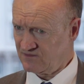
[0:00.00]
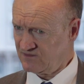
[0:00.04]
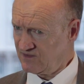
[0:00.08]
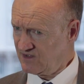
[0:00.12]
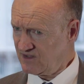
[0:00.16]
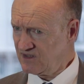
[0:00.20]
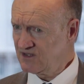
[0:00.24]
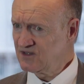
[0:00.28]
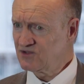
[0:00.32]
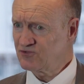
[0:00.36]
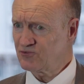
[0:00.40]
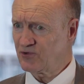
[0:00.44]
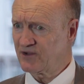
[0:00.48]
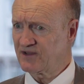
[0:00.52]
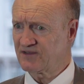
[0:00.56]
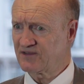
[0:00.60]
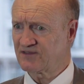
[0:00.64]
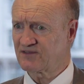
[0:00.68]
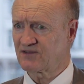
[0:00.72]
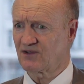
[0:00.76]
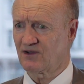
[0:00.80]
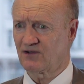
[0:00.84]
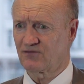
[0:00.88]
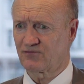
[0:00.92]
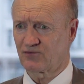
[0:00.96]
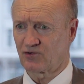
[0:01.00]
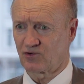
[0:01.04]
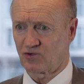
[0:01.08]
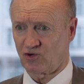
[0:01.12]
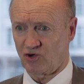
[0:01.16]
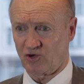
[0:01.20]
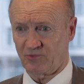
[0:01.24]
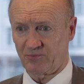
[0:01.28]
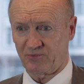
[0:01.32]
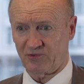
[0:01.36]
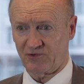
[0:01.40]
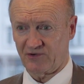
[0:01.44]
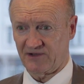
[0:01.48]
the interests of a
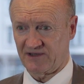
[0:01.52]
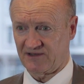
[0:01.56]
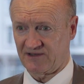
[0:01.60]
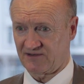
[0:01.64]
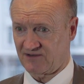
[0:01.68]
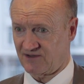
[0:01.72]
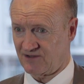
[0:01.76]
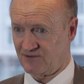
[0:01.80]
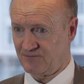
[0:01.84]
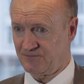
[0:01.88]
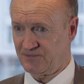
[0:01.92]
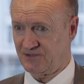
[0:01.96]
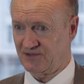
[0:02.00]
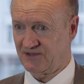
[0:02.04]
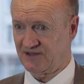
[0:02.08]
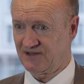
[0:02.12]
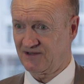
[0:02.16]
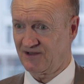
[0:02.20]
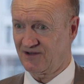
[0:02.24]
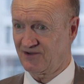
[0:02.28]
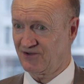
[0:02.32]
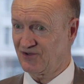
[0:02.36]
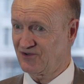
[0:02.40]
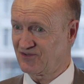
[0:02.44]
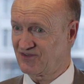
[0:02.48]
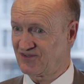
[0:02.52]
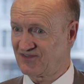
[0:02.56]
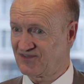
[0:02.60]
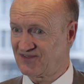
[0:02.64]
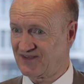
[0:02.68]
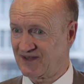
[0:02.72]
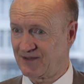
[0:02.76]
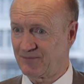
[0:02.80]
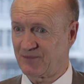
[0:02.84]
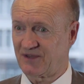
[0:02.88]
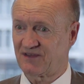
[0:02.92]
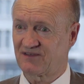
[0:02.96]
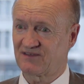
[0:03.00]
corporate company are not the
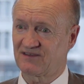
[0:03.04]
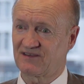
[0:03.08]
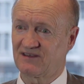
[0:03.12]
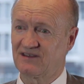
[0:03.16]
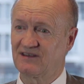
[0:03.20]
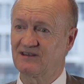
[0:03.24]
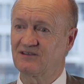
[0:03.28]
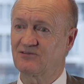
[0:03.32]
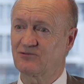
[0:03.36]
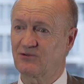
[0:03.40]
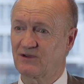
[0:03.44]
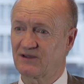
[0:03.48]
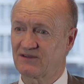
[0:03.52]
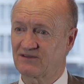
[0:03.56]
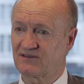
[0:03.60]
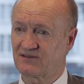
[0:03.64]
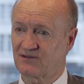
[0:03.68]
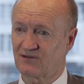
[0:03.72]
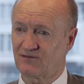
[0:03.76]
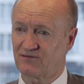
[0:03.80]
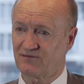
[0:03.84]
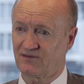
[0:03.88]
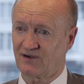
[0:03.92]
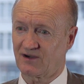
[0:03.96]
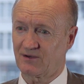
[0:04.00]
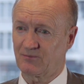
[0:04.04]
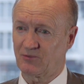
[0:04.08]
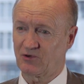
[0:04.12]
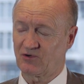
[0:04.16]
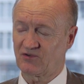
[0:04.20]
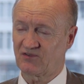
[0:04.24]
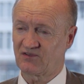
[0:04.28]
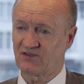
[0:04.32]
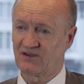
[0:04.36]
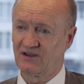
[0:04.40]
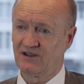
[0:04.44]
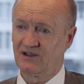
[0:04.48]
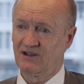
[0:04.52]
same as the interests of
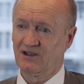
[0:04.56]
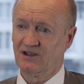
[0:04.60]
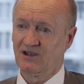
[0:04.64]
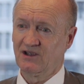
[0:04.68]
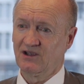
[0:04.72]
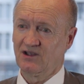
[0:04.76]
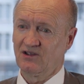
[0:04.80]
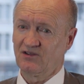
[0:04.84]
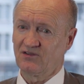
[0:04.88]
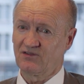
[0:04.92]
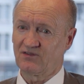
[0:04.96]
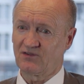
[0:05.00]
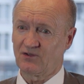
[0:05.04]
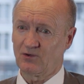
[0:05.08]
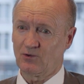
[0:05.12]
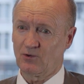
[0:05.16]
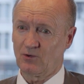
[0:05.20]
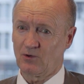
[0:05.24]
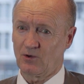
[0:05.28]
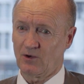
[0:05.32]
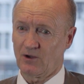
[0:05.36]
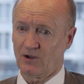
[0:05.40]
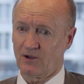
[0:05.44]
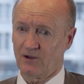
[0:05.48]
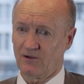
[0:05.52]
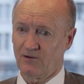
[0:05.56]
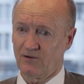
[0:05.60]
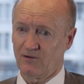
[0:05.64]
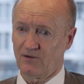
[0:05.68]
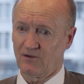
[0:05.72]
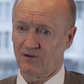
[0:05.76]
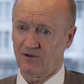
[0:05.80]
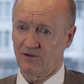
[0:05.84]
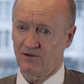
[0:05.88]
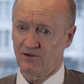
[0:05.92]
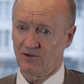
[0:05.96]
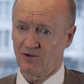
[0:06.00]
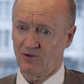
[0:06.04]
farmers. So
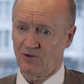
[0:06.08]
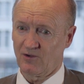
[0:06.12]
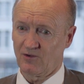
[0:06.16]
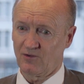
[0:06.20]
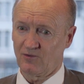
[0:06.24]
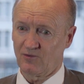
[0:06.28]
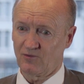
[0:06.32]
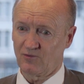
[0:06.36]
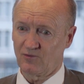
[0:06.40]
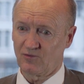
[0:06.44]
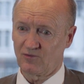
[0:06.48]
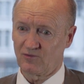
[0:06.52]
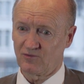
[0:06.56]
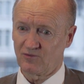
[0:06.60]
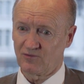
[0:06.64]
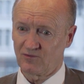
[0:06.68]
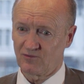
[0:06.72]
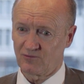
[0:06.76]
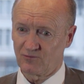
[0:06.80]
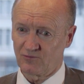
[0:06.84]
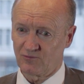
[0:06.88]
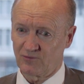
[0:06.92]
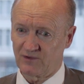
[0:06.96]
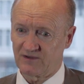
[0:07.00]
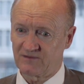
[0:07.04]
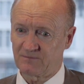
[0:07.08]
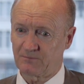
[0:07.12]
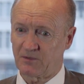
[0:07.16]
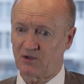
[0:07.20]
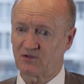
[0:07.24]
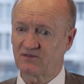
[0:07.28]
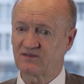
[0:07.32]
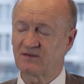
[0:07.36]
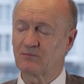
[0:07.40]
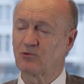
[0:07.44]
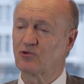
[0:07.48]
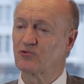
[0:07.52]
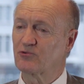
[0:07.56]

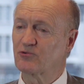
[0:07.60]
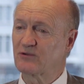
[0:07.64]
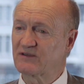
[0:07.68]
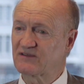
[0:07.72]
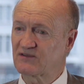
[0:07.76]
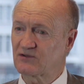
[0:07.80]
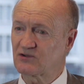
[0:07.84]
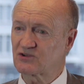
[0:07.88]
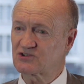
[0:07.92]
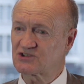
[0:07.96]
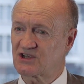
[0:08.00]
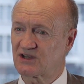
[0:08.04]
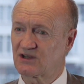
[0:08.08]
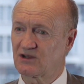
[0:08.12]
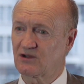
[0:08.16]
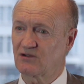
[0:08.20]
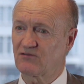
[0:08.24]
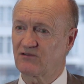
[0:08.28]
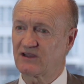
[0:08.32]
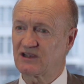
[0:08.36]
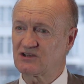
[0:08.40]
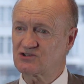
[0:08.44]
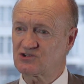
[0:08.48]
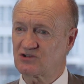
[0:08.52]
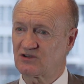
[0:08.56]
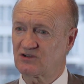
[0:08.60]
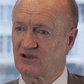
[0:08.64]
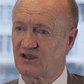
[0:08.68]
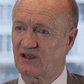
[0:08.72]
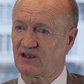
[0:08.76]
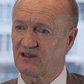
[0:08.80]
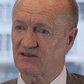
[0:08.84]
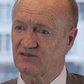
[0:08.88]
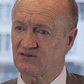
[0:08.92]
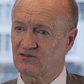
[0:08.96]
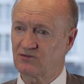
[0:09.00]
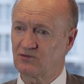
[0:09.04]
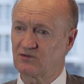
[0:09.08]
responsible research and innovation
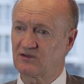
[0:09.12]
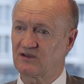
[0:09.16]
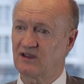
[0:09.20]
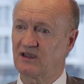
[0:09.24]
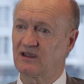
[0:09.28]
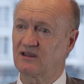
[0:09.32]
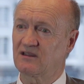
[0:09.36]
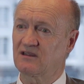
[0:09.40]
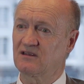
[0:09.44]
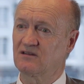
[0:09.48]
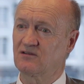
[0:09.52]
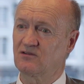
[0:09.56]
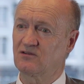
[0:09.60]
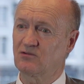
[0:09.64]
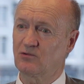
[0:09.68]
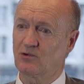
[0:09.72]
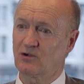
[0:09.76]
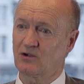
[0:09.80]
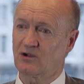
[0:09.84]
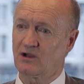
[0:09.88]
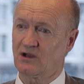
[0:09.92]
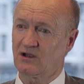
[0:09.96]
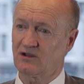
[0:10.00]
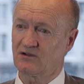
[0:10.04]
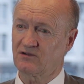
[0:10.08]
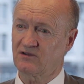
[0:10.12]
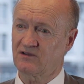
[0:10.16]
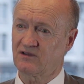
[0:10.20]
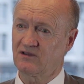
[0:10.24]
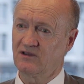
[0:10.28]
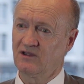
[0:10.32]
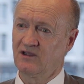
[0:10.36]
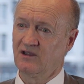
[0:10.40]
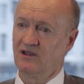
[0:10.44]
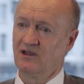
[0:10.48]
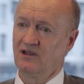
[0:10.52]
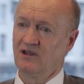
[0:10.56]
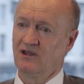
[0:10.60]
has to take into account
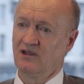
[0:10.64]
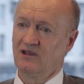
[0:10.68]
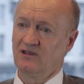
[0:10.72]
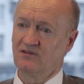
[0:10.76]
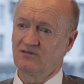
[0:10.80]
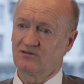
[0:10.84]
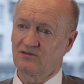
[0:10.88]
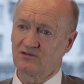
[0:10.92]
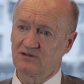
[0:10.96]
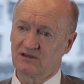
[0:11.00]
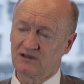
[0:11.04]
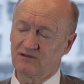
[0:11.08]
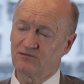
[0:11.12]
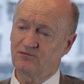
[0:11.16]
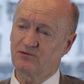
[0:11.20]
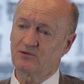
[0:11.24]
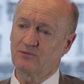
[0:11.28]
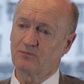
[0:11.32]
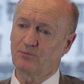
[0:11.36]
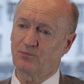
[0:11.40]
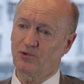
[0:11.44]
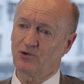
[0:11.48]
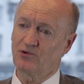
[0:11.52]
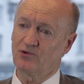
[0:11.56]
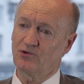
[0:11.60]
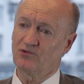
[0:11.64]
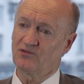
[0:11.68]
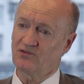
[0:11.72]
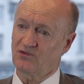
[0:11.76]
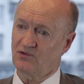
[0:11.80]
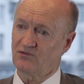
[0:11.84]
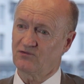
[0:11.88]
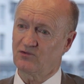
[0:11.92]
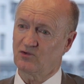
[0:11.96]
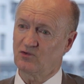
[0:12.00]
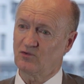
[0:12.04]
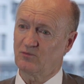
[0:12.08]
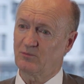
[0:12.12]
the different points
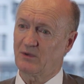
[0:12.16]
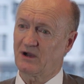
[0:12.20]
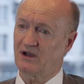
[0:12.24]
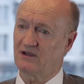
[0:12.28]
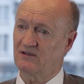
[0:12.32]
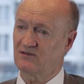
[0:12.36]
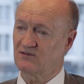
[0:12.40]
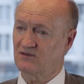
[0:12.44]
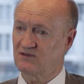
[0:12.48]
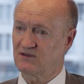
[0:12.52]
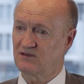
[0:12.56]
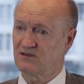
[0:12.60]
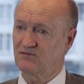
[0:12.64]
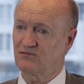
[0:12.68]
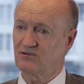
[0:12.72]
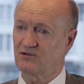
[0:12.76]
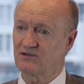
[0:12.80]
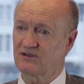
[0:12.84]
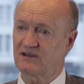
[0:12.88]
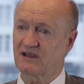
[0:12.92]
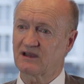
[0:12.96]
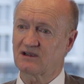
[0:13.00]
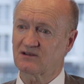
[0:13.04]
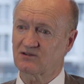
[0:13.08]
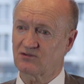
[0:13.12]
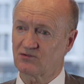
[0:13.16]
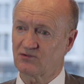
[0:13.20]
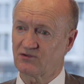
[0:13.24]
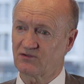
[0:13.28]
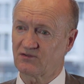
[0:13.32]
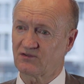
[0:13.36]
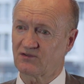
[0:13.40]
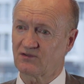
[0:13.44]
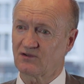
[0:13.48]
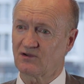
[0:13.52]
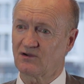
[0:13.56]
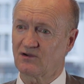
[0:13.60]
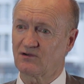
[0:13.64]
of view by the different
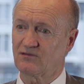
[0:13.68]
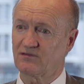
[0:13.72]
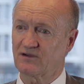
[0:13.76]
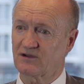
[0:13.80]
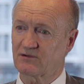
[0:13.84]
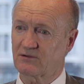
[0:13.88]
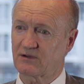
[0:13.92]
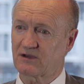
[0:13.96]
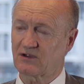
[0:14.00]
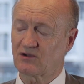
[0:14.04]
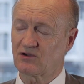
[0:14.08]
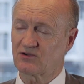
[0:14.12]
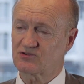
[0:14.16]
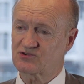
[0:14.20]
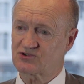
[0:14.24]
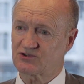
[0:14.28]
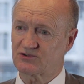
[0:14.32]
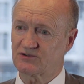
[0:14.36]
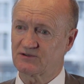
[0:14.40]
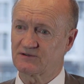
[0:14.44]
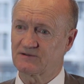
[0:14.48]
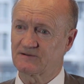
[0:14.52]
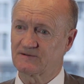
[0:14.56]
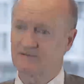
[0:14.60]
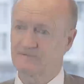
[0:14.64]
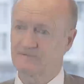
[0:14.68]
actors of agriculture.